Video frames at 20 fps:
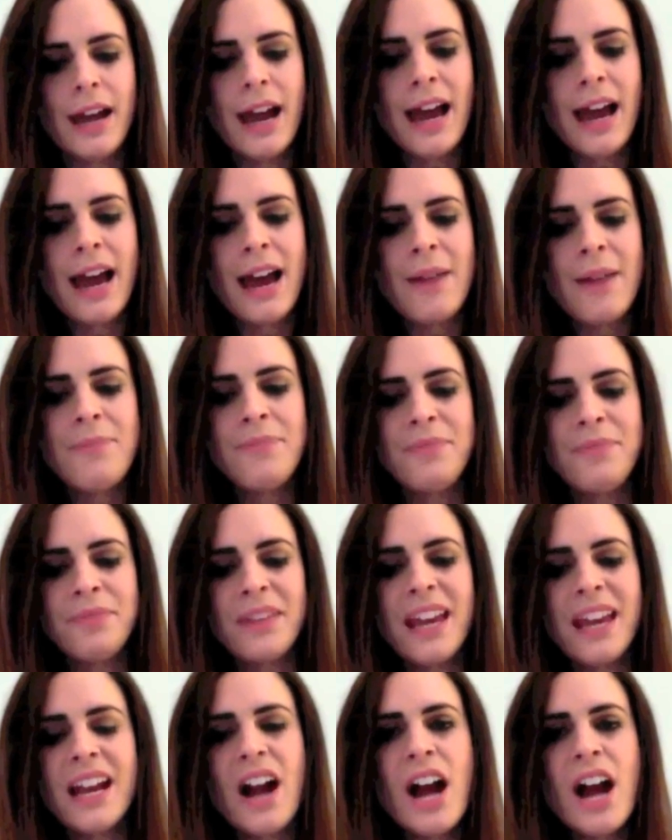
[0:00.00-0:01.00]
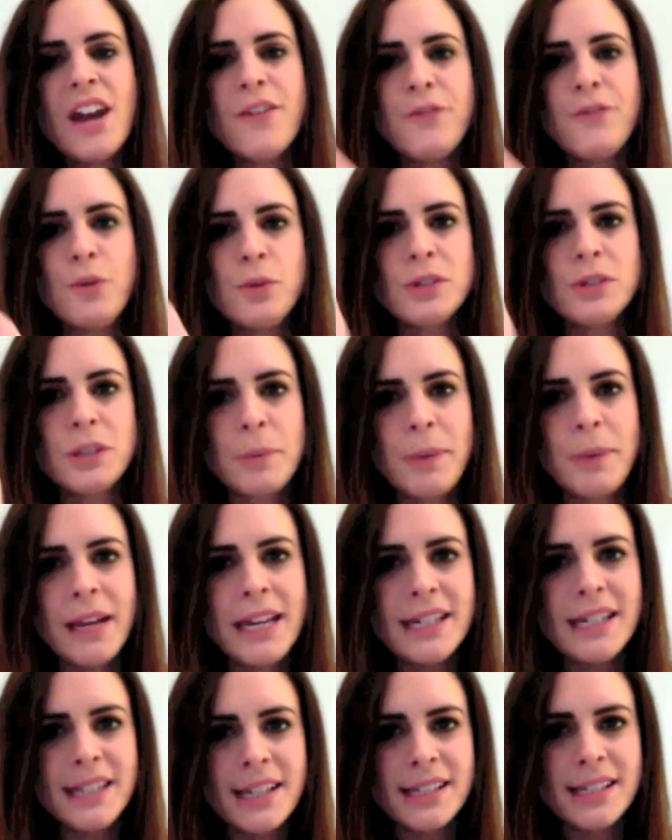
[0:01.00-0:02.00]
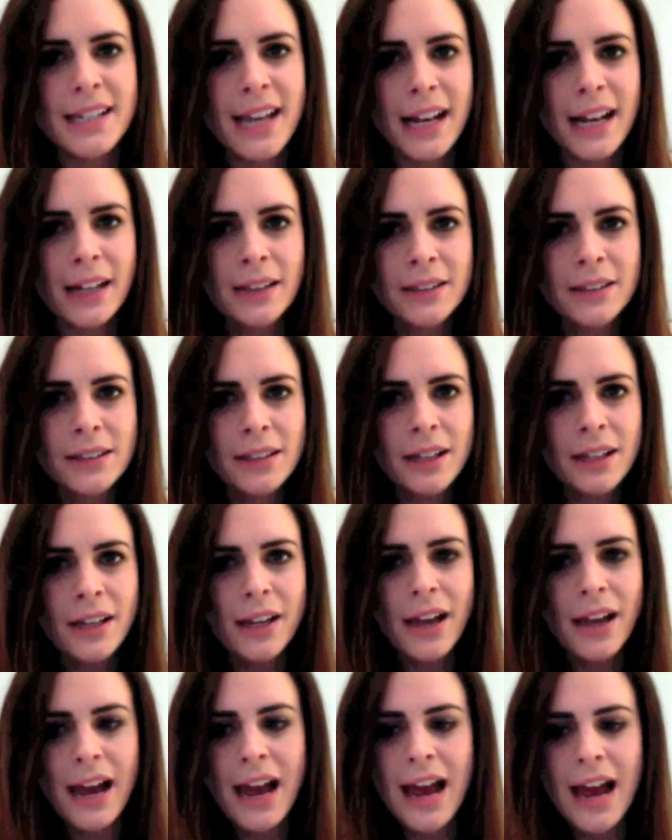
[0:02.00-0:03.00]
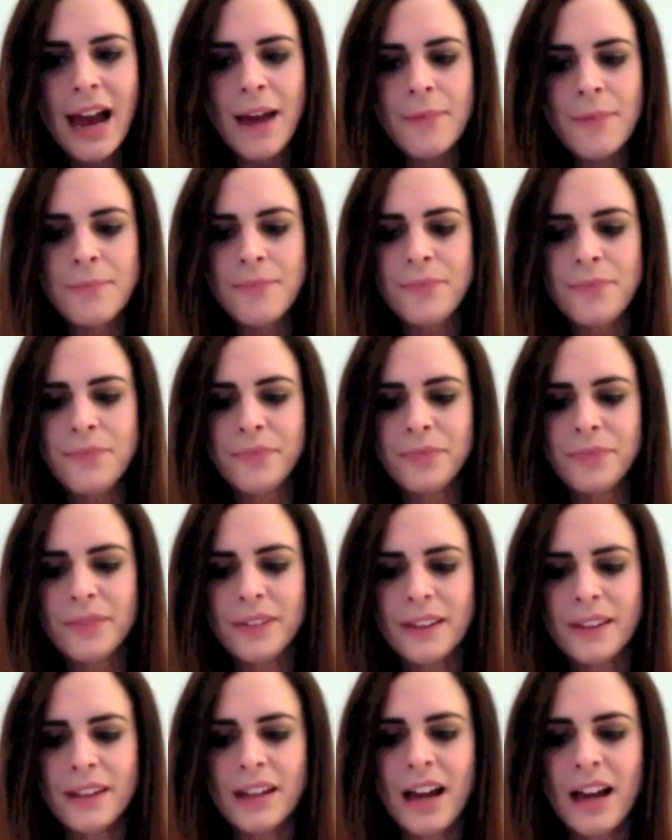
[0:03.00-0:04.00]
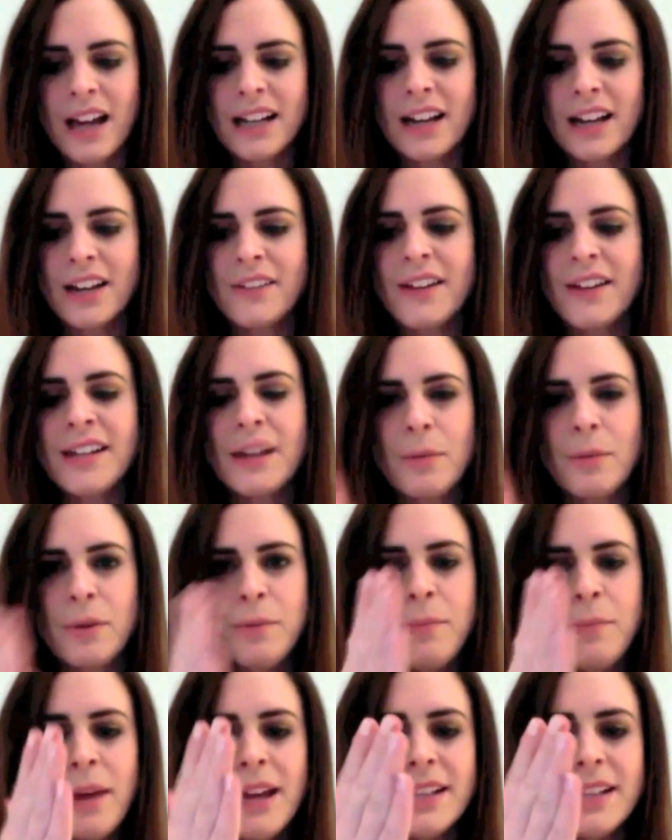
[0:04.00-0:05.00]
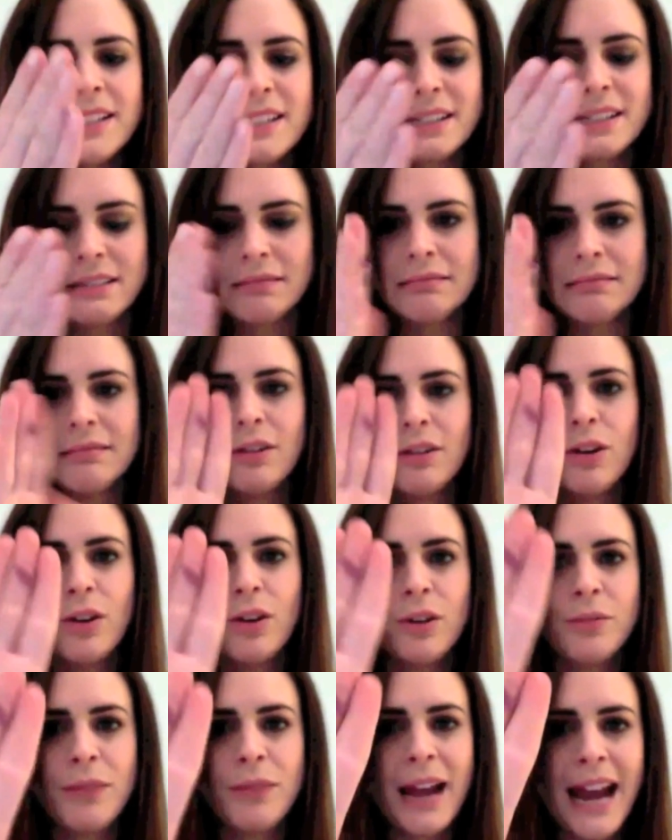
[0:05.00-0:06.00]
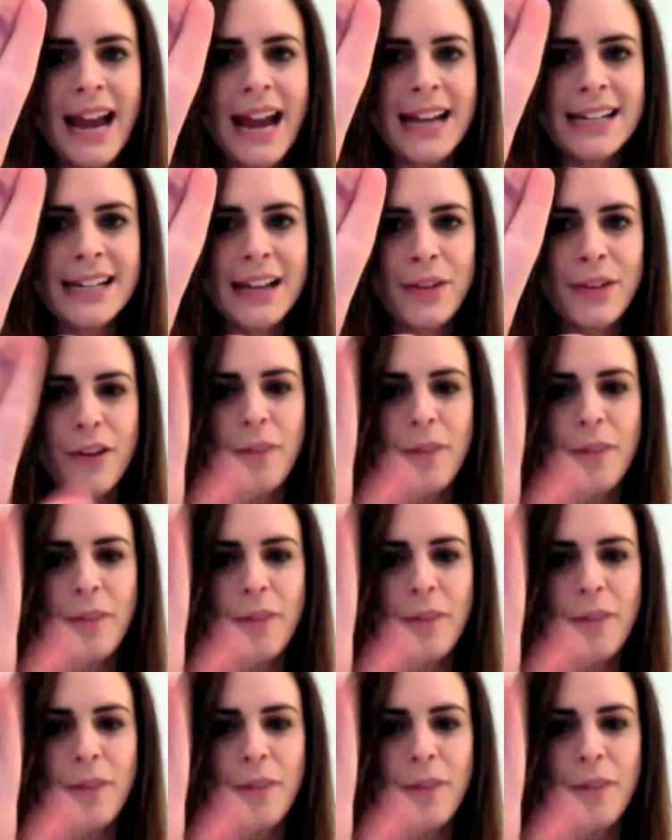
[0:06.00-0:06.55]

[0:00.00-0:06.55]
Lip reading: It kind of falls to pieces a little. I kind of end up with bits on my hand now that